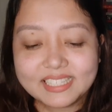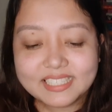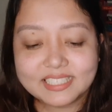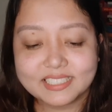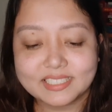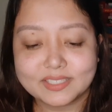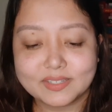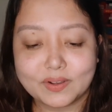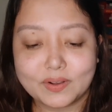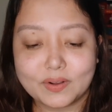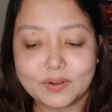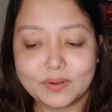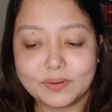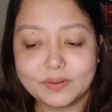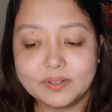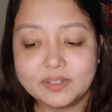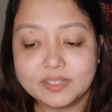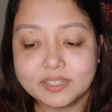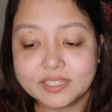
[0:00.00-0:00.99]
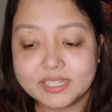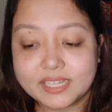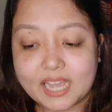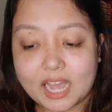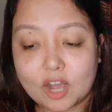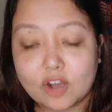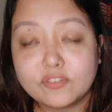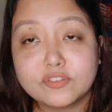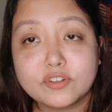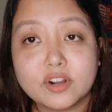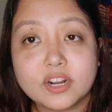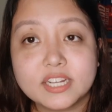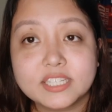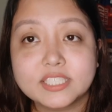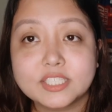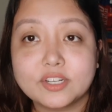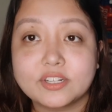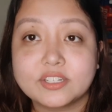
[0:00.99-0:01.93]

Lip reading: So, yeah, of course, you